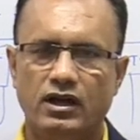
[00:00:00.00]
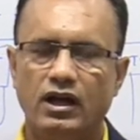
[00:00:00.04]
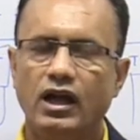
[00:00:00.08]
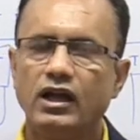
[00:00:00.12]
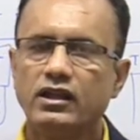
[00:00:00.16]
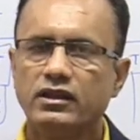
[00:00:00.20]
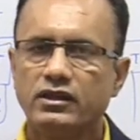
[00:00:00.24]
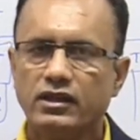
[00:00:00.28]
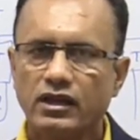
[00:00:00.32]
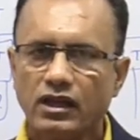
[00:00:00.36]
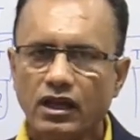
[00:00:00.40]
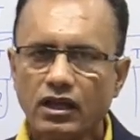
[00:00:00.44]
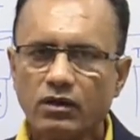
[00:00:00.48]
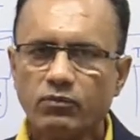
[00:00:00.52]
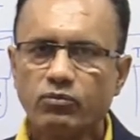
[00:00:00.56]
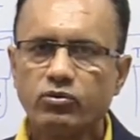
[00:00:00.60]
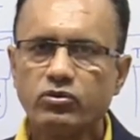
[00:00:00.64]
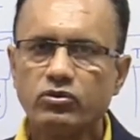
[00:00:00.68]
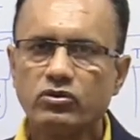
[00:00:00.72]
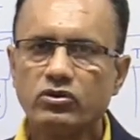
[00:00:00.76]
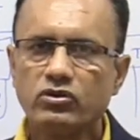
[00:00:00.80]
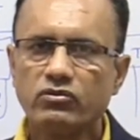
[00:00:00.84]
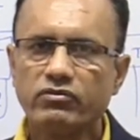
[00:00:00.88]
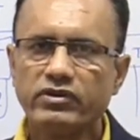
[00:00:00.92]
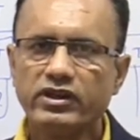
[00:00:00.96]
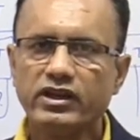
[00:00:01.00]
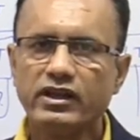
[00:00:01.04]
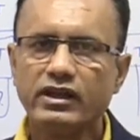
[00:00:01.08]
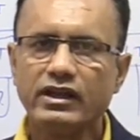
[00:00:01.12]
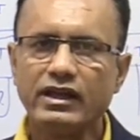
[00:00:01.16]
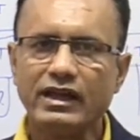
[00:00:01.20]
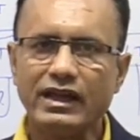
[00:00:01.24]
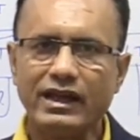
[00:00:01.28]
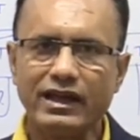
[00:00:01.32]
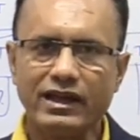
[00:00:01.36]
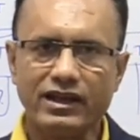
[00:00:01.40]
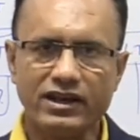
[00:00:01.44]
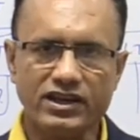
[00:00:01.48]
and therefore we
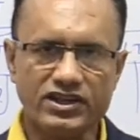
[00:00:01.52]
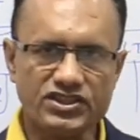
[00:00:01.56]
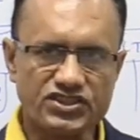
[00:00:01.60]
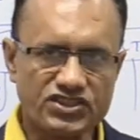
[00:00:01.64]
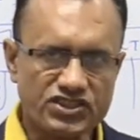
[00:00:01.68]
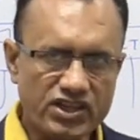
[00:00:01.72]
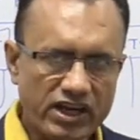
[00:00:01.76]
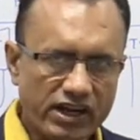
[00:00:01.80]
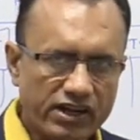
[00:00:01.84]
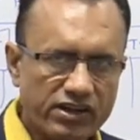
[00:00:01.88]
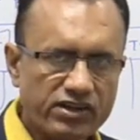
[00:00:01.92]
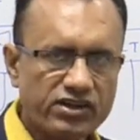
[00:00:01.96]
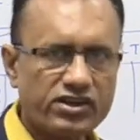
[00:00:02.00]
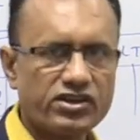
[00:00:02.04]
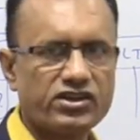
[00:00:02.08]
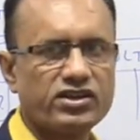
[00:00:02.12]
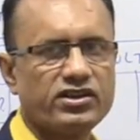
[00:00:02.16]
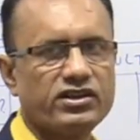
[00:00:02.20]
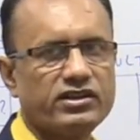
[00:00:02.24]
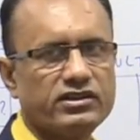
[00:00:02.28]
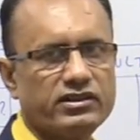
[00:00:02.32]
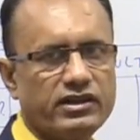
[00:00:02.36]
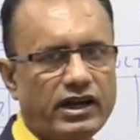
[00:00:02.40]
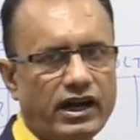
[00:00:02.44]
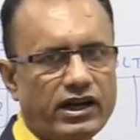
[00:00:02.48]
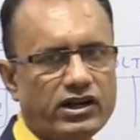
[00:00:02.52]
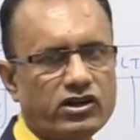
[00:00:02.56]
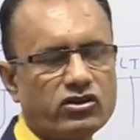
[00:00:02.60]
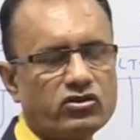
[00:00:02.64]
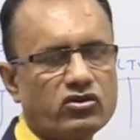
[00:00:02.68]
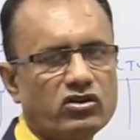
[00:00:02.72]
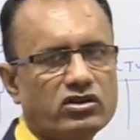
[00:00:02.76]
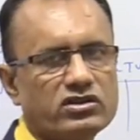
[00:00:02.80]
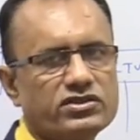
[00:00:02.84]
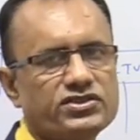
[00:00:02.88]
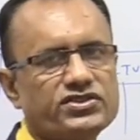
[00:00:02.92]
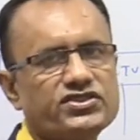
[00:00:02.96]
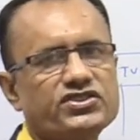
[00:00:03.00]
reject that
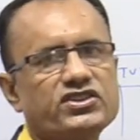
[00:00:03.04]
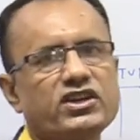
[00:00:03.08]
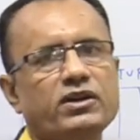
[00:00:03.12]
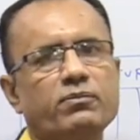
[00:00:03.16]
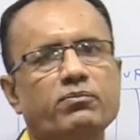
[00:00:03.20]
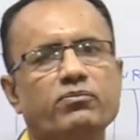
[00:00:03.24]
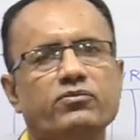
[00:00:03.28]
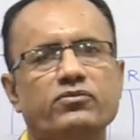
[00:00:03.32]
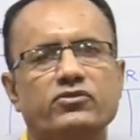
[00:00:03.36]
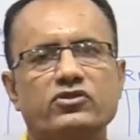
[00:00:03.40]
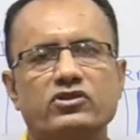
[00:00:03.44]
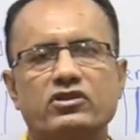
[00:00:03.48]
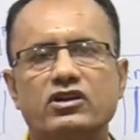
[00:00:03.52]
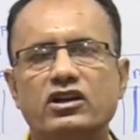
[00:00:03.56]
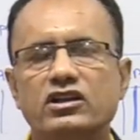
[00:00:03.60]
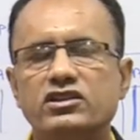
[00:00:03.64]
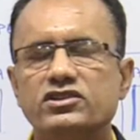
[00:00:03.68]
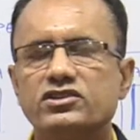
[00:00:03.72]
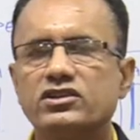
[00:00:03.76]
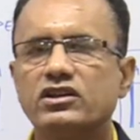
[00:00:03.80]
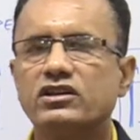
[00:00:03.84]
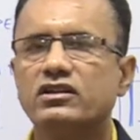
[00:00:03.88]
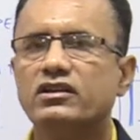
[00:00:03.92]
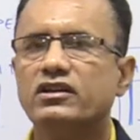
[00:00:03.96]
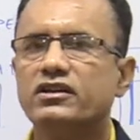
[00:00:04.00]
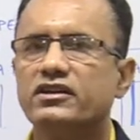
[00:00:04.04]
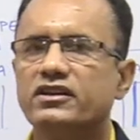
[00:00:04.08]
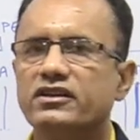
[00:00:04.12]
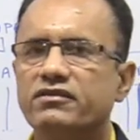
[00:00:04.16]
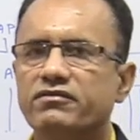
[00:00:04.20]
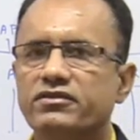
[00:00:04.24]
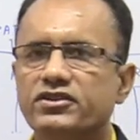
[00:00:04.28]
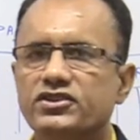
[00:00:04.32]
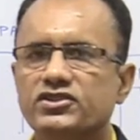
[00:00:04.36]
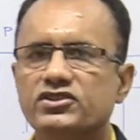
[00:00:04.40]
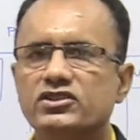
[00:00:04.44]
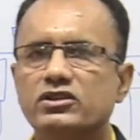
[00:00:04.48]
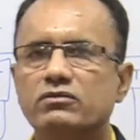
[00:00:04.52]
concept, cultural
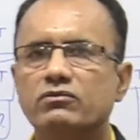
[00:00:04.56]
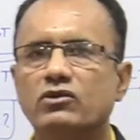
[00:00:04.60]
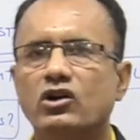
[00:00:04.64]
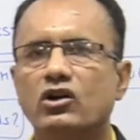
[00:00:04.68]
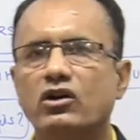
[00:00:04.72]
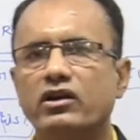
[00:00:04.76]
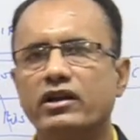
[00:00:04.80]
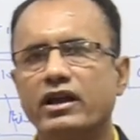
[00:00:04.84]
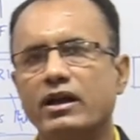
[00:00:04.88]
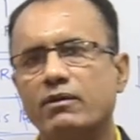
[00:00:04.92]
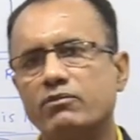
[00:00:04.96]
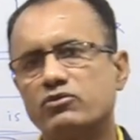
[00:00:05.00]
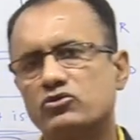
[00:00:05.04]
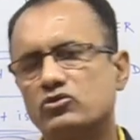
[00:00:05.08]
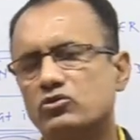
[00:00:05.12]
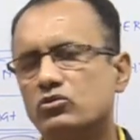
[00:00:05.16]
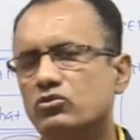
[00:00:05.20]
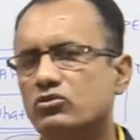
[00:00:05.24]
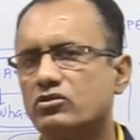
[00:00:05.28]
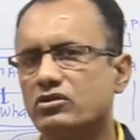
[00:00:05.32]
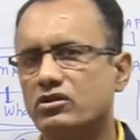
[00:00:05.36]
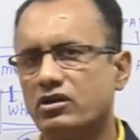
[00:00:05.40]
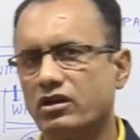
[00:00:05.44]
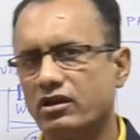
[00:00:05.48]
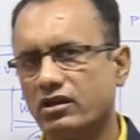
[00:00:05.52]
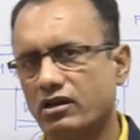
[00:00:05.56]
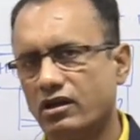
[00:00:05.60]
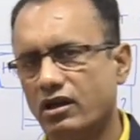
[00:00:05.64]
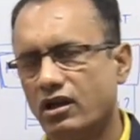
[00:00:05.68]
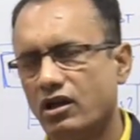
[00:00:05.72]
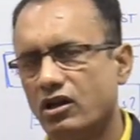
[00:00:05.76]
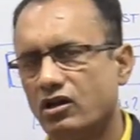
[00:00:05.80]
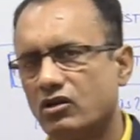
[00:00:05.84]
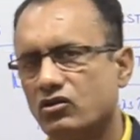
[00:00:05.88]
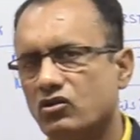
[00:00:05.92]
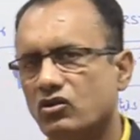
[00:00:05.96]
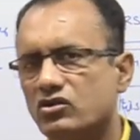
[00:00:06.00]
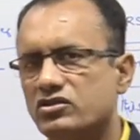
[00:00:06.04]
relativism or absolute
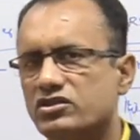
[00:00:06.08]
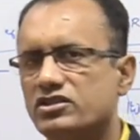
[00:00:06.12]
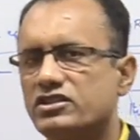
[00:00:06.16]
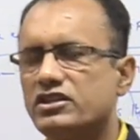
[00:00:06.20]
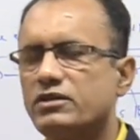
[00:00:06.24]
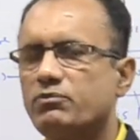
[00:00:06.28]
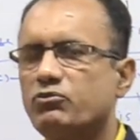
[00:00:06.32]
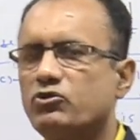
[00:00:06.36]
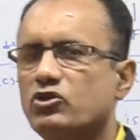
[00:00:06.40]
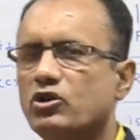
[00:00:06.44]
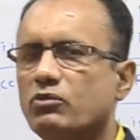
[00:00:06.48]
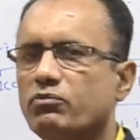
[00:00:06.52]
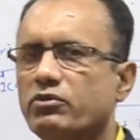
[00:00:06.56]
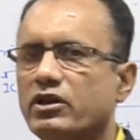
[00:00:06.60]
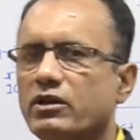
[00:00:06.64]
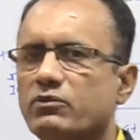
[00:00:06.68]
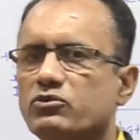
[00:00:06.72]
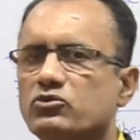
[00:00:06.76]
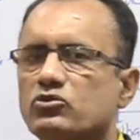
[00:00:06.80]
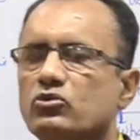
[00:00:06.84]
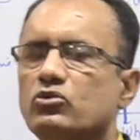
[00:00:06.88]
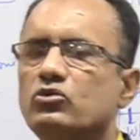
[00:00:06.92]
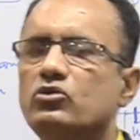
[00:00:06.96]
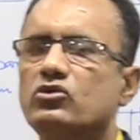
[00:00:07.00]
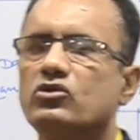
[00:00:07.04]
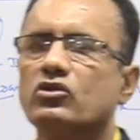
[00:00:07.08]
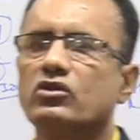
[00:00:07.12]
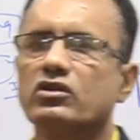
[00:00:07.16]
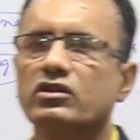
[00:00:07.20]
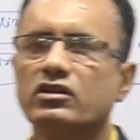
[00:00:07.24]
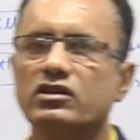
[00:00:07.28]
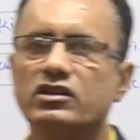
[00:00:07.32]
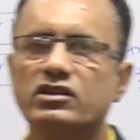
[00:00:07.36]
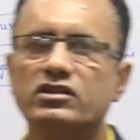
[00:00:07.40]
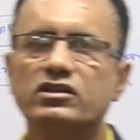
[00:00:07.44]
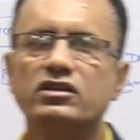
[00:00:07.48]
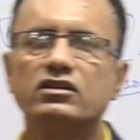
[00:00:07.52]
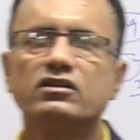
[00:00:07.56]
concept of absolute or
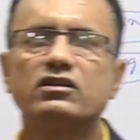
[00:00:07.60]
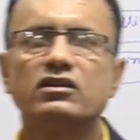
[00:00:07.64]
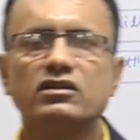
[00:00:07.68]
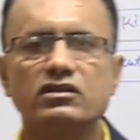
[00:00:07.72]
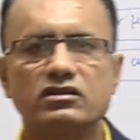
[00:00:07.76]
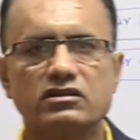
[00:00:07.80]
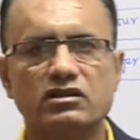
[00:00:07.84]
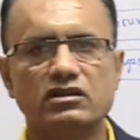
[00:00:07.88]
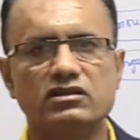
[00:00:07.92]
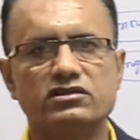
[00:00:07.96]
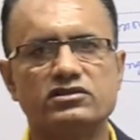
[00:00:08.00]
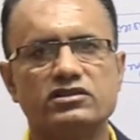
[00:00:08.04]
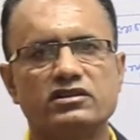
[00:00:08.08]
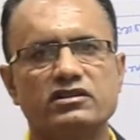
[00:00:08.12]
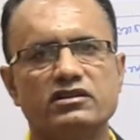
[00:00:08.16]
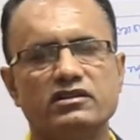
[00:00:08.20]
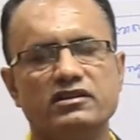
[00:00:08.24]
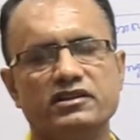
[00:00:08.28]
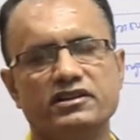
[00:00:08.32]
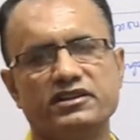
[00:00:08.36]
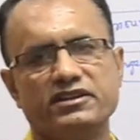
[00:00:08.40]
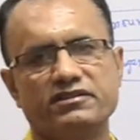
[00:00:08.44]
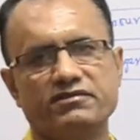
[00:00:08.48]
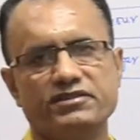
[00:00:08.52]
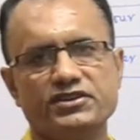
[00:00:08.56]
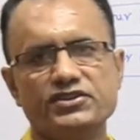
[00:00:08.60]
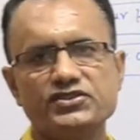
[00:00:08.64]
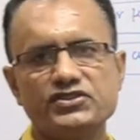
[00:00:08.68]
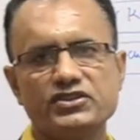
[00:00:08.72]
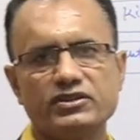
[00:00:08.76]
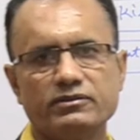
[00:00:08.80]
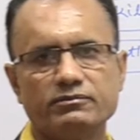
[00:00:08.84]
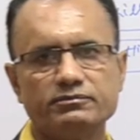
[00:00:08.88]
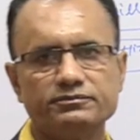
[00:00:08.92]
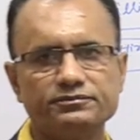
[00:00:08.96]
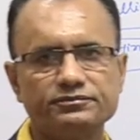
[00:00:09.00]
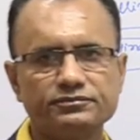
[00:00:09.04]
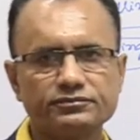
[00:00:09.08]
ethical cultural
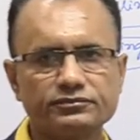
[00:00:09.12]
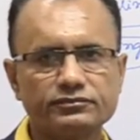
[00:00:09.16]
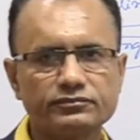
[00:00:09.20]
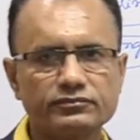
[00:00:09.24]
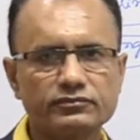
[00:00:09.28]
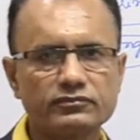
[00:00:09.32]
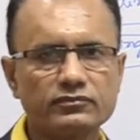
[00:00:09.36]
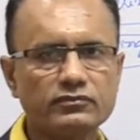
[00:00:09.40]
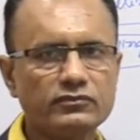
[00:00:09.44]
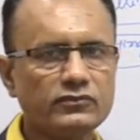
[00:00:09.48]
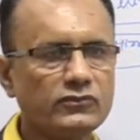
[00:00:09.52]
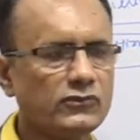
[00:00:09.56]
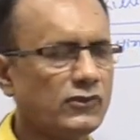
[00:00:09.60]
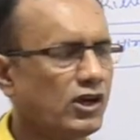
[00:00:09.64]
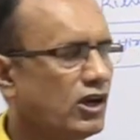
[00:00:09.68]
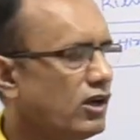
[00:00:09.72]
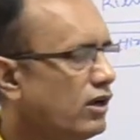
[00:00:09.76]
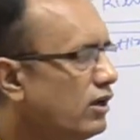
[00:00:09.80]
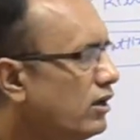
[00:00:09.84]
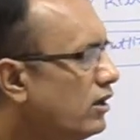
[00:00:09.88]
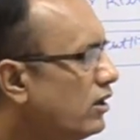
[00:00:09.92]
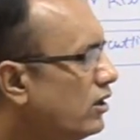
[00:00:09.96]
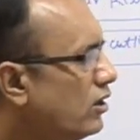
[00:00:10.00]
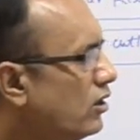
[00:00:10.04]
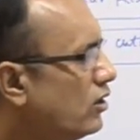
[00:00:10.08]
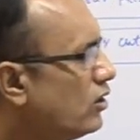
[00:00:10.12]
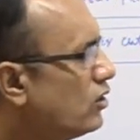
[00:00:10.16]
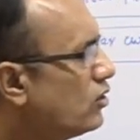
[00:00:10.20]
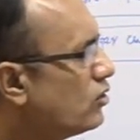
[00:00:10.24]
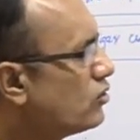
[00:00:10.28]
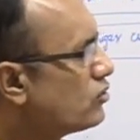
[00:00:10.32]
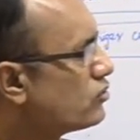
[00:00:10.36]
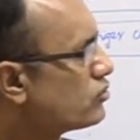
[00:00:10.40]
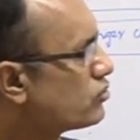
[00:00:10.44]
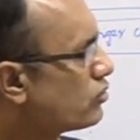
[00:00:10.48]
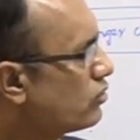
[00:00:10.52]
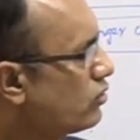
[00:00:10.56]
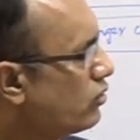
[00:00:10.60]
relativism.
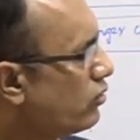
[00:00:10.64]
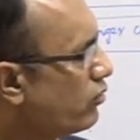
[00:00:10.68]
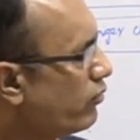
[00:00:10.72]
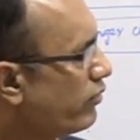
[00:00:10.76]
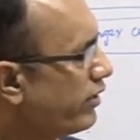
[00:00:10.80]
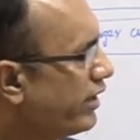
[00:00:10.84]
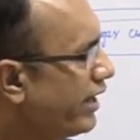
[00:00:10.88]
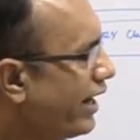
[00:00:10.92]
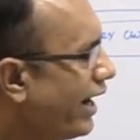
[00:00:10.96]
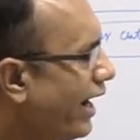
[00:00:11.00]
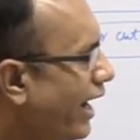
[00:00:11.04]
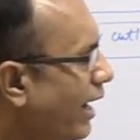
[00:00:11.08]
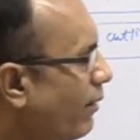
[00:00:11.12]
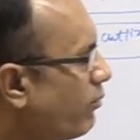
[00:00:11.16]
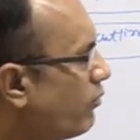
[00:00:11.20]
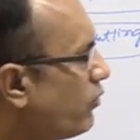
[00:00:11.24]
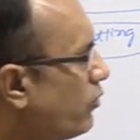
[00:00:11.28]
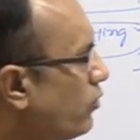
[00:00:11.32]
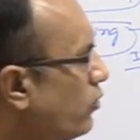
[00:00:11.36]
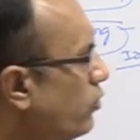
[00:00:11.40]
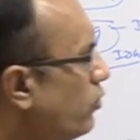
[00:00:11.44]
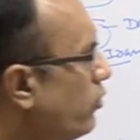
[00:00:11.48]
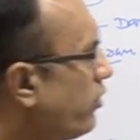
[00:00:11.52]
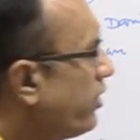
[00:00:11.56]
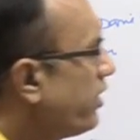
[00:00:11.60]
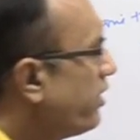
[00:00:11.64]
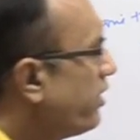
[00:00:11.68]
So we have to